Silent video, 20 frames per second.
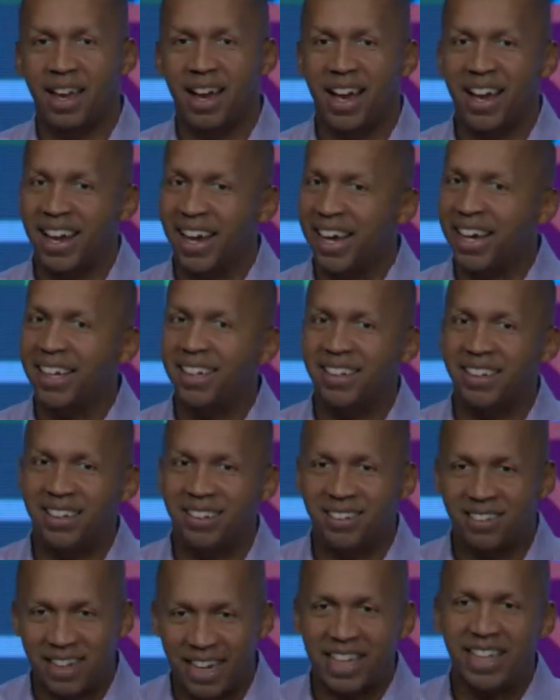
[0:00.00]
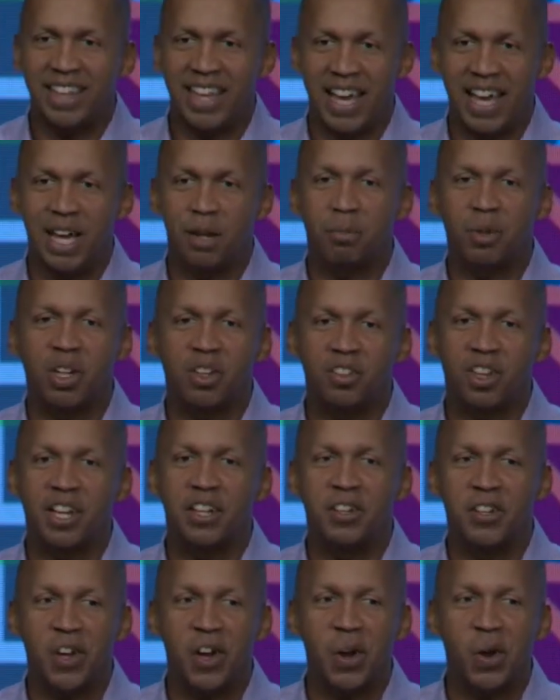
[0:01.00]
I hate to say that because I
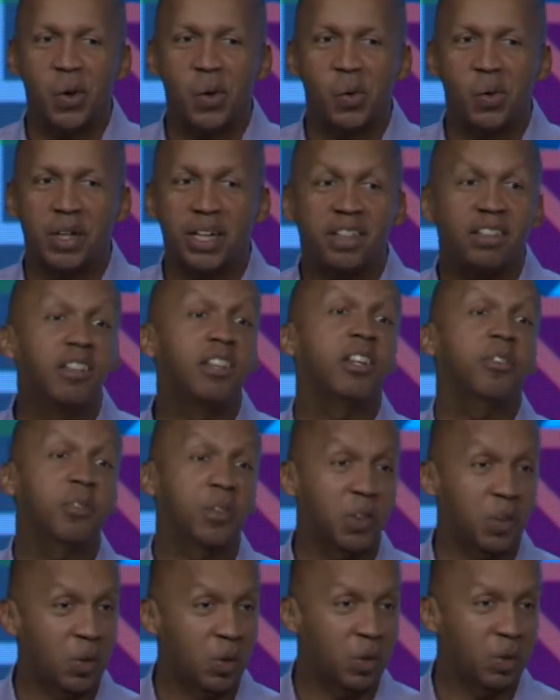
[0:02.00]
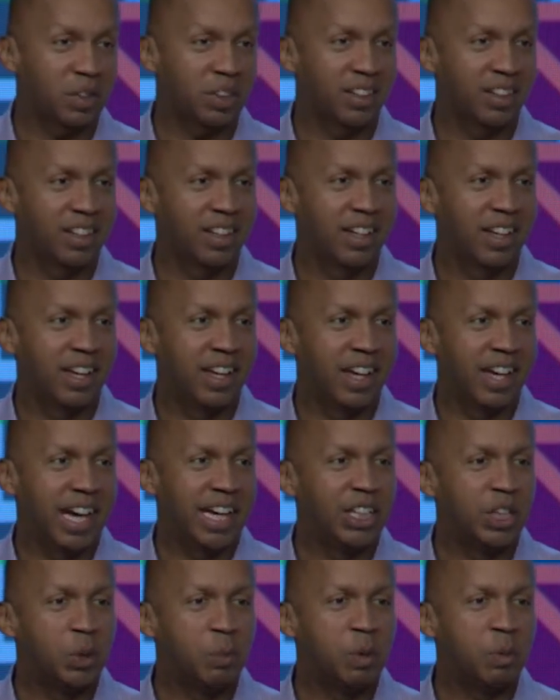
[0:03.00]
know it's difficult,
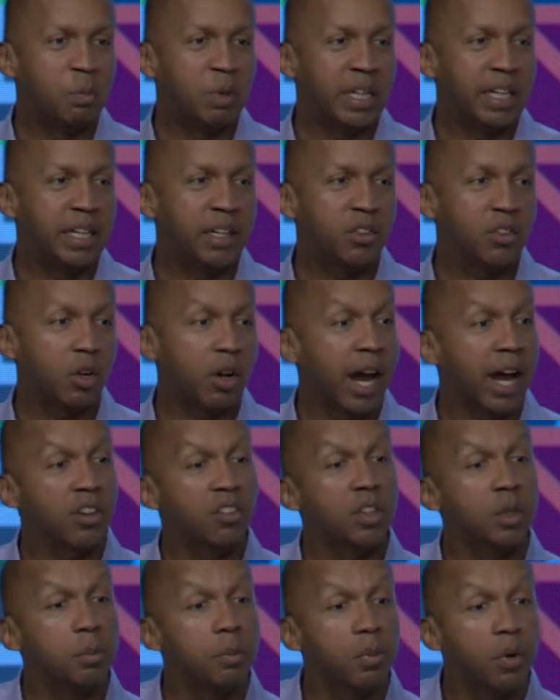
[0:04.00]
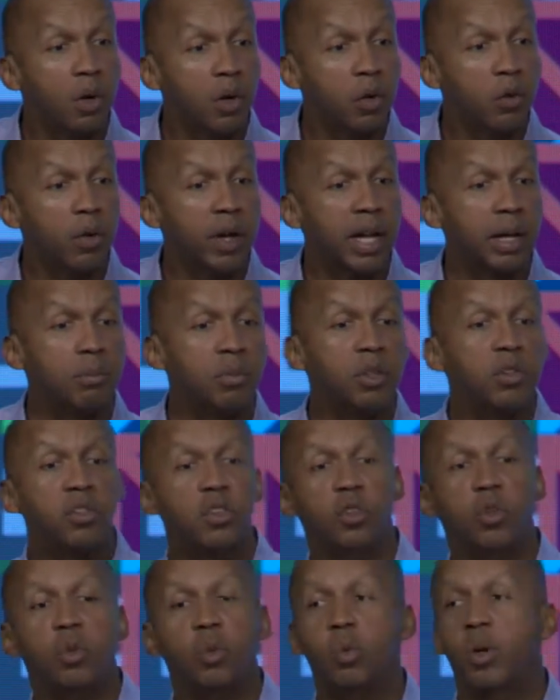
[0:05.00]
and human beings are actually programmed to
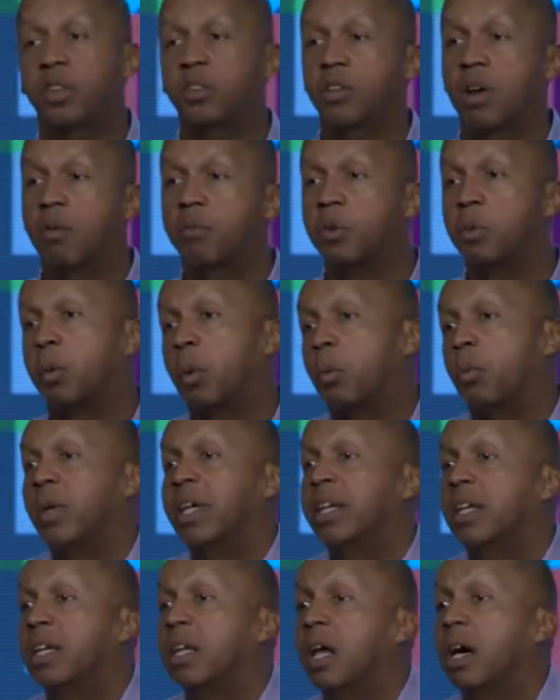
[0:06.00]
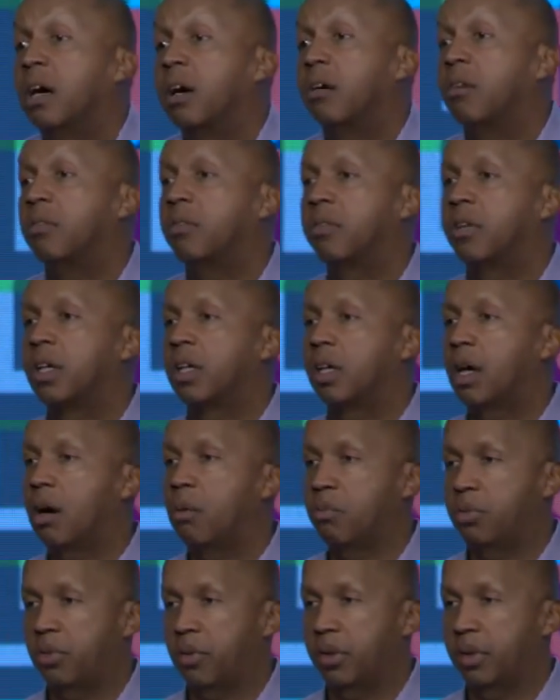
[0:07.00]
do what's comfortable. We love
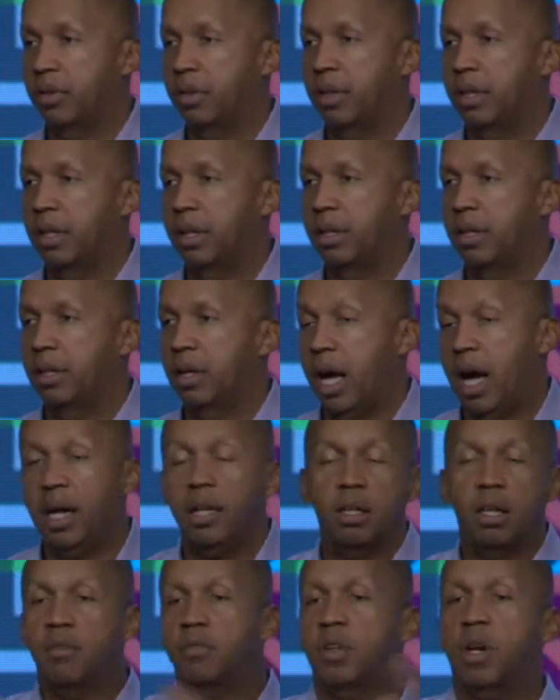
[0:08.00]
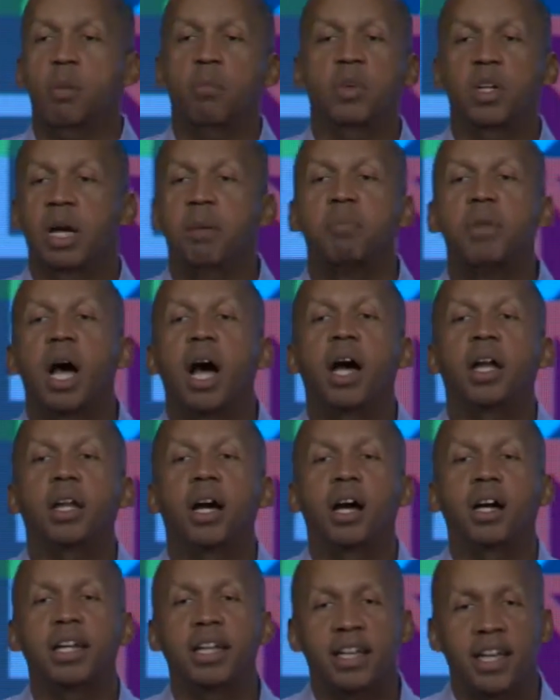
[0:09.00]
comfort. I love comfort. I'm
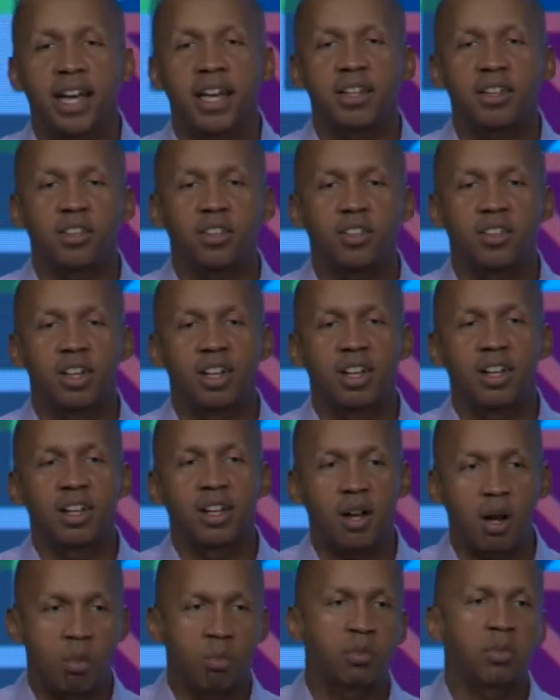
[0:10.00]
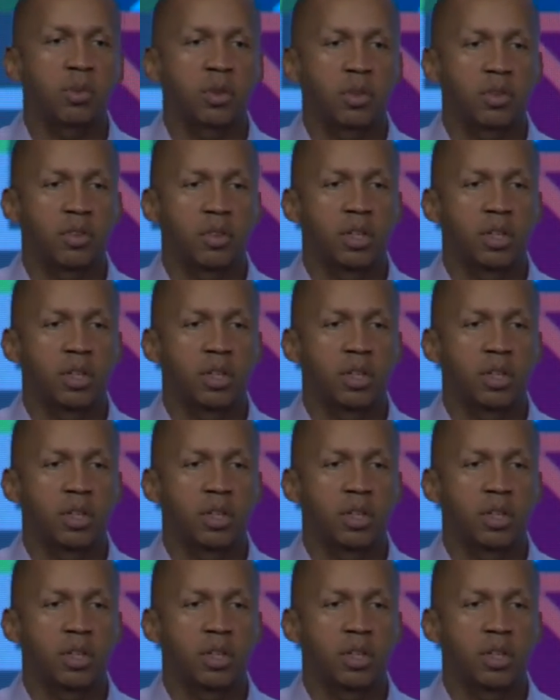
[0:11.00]
not against comfort.